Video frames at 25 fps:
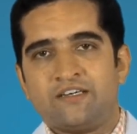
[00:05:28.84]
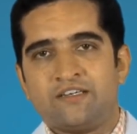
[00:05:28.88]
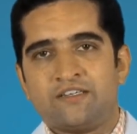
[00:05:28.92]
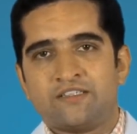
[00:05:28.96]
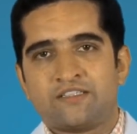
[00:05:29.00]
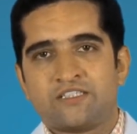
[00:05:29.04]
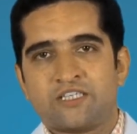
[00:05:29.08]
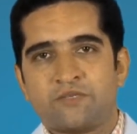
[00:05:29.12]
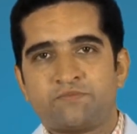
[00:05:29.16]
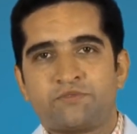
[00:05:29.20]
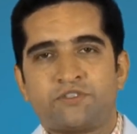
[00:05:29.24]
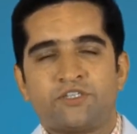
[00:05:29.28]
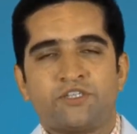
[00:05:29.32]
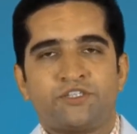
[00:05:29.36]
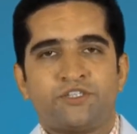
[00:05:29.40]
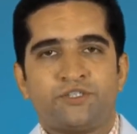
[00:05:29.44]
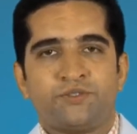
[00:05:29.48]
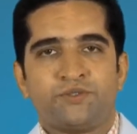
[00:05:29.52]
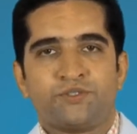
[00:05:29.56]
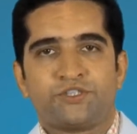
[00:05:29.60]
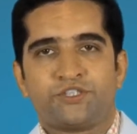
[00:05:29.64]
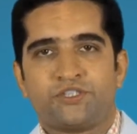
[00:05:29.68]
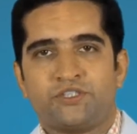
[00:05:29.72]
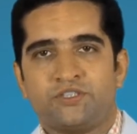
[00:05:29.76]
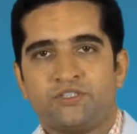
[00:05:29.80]

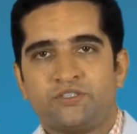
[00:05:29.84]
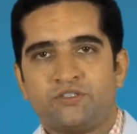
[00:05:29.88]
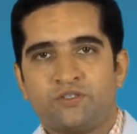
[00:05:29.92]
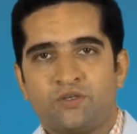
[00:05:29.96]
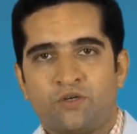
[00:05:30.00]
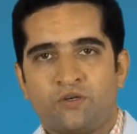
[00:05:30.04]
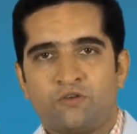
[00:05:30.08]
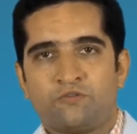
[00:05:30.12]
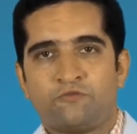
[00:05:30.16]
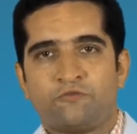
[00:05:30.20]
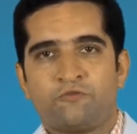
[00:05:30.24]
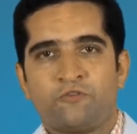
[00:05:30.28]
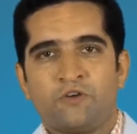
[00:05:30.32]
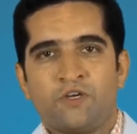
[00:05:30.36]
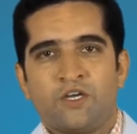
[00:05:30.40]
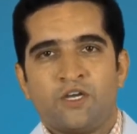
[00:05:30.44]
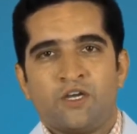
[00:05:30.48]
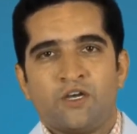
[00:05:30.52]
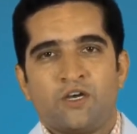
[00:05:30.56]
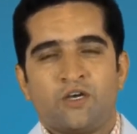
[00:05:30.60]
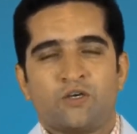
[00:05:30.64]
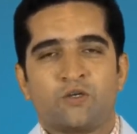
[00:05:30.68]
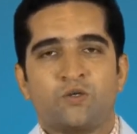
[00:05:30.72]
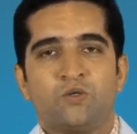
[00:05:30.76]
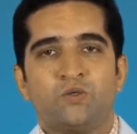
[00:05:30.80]
substitution of
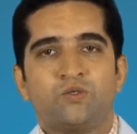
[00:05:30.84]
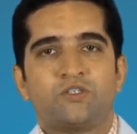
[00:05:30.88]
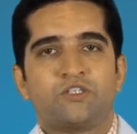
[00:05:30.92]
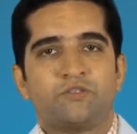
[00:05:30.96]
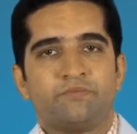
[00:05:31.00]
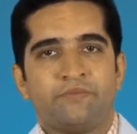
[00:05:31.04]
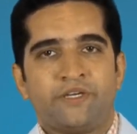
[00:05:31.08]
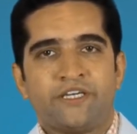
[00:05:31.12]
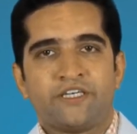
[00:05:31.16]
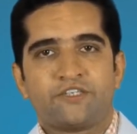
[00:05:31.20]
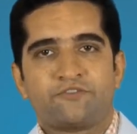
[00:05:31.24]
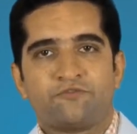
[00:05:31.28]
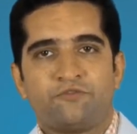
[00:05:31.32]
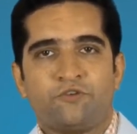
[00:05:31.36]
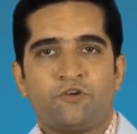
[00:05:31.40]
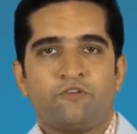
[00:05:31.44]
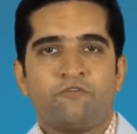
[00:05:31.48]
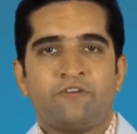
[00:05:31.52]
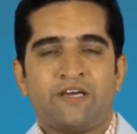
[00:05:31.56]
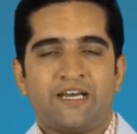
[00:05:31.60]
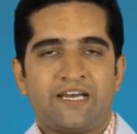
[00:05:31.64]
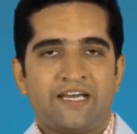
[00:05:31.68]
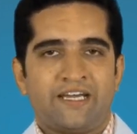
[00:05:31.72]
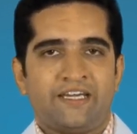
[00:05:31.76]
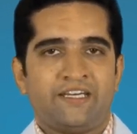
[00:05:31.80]
glutamate for
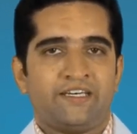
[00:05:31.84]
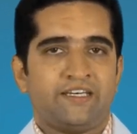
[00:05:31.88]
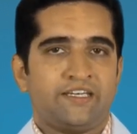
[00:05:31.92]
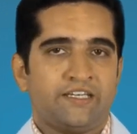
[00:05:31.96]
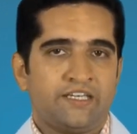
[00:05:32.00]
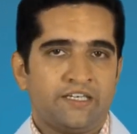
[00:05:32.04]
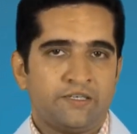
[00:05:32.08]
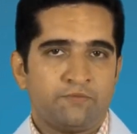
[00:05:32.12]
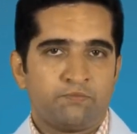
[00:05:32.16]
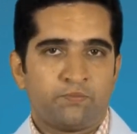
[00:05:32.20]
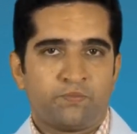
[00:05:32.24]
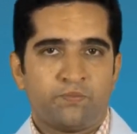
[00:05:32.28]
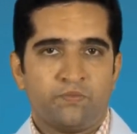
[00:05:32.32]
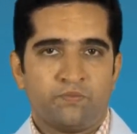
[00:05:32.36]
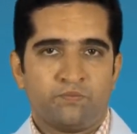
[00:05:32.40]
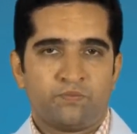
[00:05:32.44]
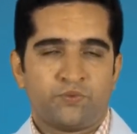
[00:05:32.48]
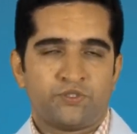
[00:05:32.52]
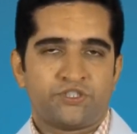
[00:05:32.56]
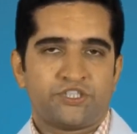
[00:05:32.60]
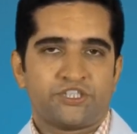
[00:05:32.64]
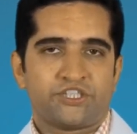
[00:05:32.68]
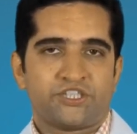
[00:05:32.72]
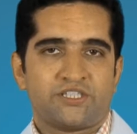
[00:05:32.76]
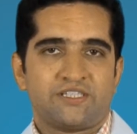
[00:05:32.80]
valine in
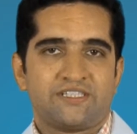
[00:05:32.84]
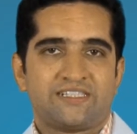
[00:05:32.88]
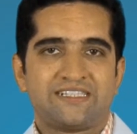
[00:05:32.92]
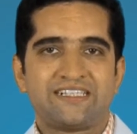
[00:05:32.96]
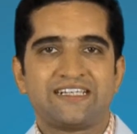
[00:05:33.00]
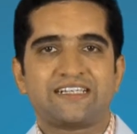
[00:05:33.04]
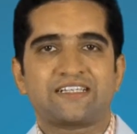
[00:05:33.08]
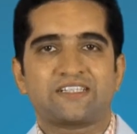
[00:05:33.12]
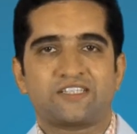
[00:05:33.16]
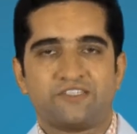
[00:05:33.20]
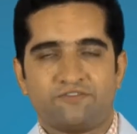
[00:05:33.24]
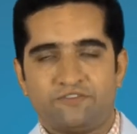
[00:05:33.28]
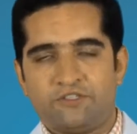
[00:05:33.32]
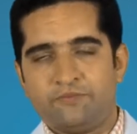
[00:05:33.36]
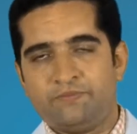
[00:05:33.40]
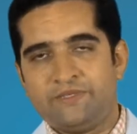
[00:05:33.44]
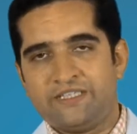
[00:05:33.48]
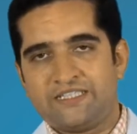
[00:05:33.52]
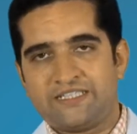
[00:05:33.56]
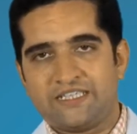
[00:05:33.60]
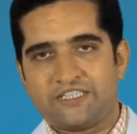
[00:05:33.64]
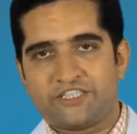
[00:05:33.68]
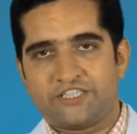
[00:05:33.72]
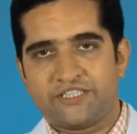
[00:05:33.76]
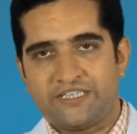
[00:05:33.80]
position 6 of the
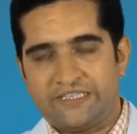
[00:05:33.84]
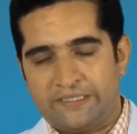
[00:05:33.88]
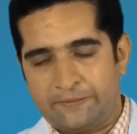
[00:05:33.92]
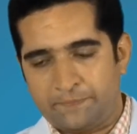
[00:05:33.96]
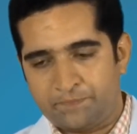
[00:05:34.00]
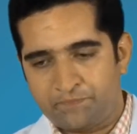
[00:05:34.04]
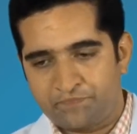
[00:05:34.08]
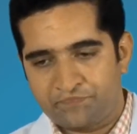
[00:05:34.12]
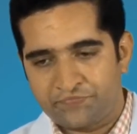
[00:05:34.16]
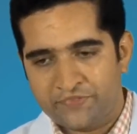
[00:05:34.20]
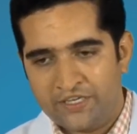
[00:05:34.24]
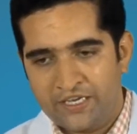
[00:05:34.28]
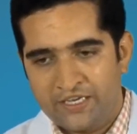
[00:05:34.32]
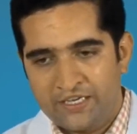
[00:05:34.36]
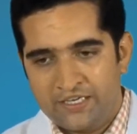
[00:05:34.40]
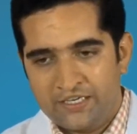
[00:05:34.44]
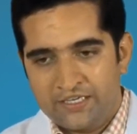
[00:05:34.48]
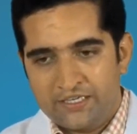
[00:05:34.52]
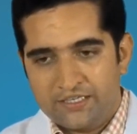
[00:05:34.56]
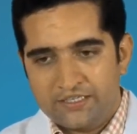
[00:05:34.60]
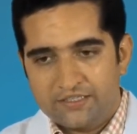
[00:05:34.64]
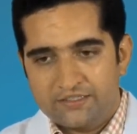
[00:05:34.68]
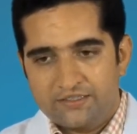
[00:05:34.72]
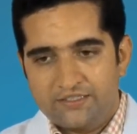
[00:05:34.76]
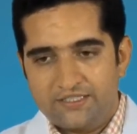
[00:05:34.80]
beta chain.
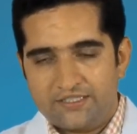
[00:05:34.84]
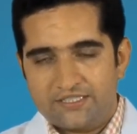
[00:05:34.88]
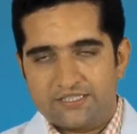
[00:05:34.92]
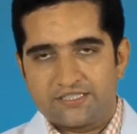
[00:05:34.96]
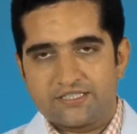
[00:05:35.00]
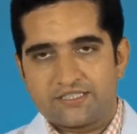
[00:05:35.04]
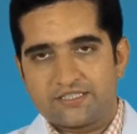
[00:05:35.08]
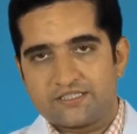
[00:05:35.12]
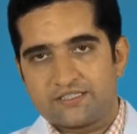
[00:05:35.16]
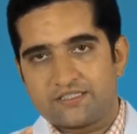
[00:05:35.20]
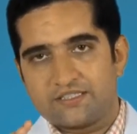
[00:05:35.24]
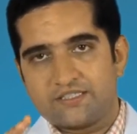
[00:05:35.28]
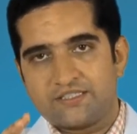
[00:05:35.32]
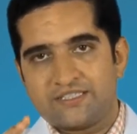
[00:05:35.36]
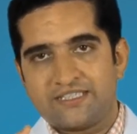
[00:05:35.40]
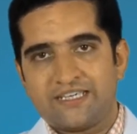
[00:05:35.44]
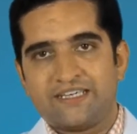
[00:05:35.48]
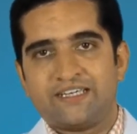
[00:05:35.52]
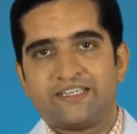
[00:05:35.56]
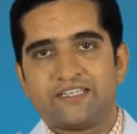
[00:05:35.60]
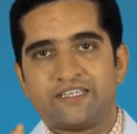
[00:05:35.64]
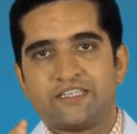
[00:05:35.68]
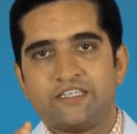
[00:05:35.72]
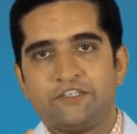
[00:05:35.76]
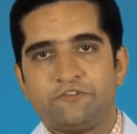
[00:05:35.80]
This
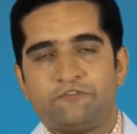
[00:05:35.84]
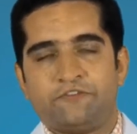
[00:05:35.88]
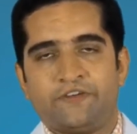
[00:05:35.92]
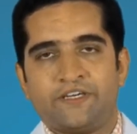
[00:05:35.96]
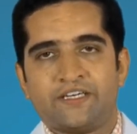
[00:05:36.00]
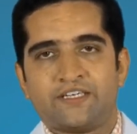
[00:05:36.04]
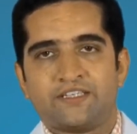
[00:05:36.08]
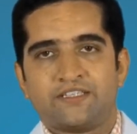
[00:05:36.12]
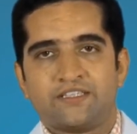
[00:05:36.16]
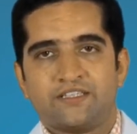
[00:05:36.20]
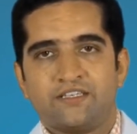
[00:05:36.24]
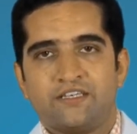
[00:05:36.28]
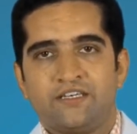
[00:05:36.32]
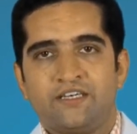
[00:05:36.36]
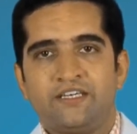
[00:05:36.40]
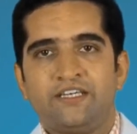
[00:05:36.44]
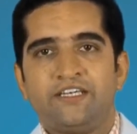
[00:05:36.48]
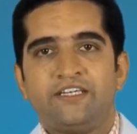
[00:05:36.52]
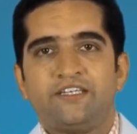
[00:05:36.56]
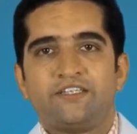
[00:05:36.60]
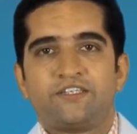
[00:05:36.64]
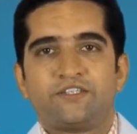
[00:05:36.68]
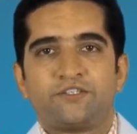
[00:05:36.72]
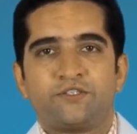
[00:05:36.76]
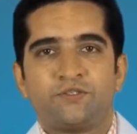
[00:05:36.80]
genetic defect
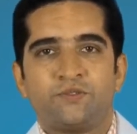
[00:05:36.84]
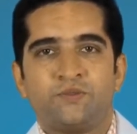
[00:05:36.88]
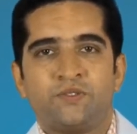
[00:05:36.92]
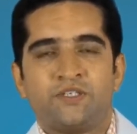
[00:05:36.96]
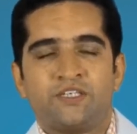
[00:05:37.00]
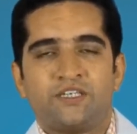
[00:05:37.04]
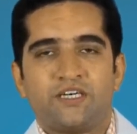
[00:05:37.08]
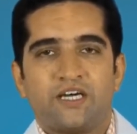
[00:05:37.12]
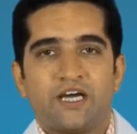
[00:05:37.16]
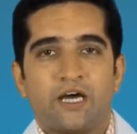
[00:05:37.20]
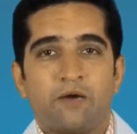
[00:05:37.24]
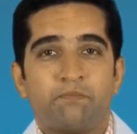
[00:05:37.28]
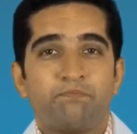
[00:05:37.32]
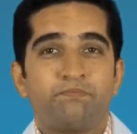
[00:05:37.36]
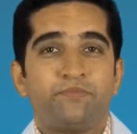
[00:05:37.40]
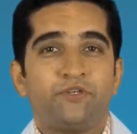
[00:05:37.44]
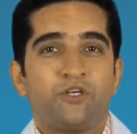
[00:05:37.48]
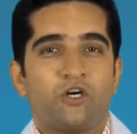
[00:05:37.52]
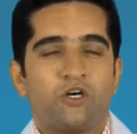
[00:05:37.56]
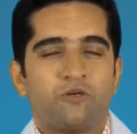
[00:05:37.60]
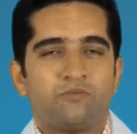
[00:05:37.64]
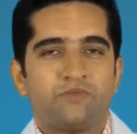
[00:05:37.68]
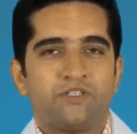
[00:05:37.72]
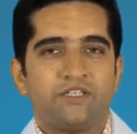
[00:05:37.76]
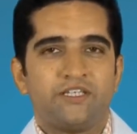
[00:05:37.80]
leads to an
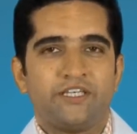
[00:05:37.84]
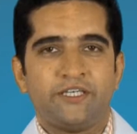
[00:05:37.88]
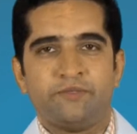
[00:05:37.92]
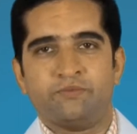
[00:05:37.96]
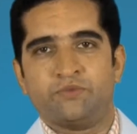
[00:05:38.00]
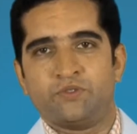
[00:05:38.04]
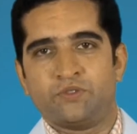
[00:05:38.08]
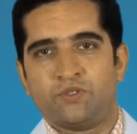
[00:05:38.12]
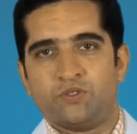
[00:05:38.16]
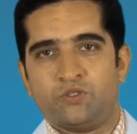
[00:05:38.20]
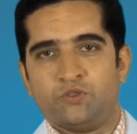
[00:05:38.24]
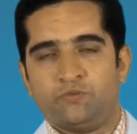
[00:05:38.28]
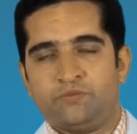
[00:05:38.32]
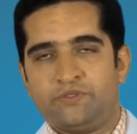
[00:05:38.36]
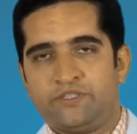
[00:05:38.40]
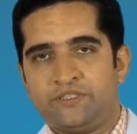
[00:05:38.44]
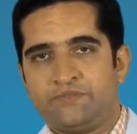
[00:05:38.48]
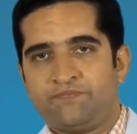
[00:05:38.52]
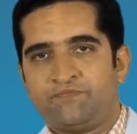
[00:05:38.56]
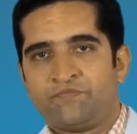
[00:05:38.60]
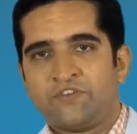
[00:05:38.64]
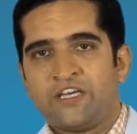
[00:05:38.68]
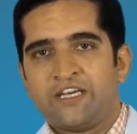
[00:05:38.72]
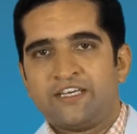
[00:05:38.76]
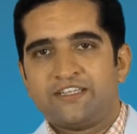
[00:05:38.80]
abnormal hemoglobin.
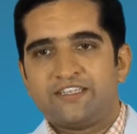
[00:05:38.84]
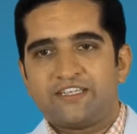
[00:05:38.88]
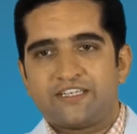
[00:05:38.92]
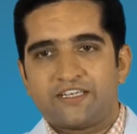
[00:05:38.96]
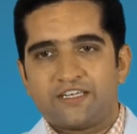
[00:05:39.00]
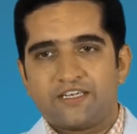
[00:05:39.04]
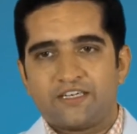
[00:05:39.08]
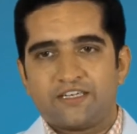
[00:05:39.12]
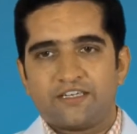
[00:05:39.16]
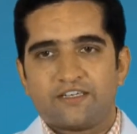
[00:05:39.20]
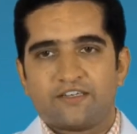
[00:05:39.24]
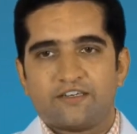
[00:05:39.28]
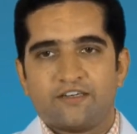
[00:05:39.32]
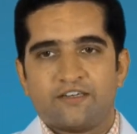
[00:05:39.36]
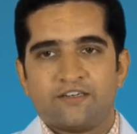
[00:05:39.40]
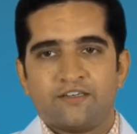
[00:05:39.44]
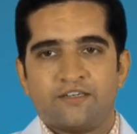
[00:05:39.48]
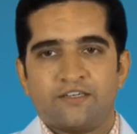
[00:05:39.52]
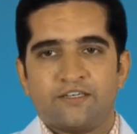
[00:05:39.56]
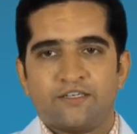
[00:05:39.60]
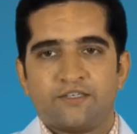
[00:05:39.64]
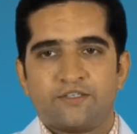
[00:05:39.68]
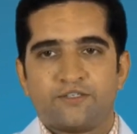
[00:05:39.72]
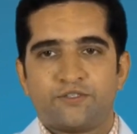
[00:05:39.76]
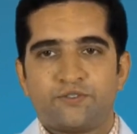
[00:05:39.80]
There
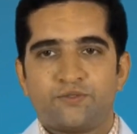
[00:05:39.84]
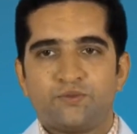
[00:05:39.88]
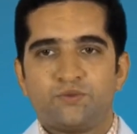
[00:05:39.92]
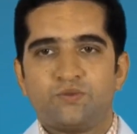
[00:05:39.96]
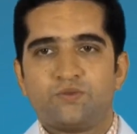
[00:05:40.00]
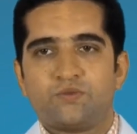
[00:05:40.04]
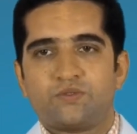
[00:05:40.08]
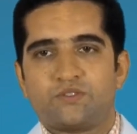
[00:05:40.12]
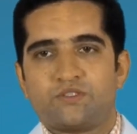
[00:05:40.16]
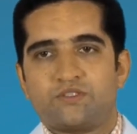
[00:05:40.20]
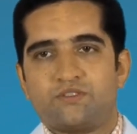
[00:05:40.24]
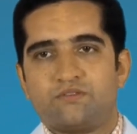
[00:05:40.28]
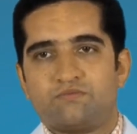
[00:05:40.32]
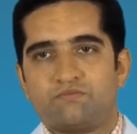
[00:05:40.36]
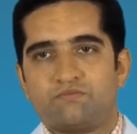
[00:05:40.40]
are two